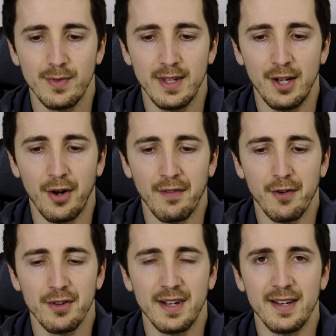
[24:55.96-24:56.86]
at
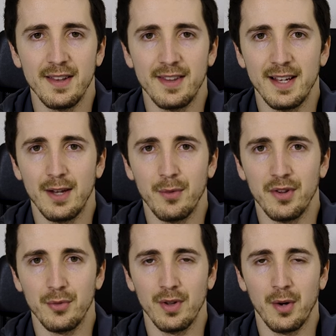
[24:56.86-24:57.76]
first I didn't think it
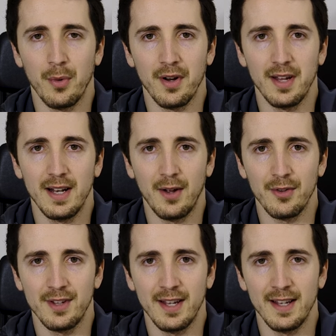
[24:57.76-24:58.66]
was really working. I
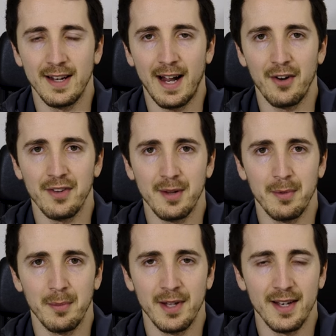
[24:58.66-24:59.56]
was taking an iron
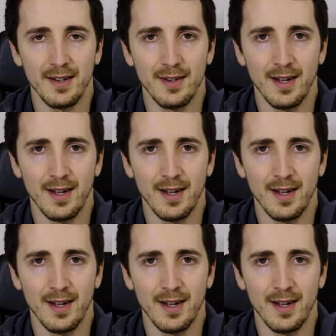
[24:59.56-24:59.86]
supplement,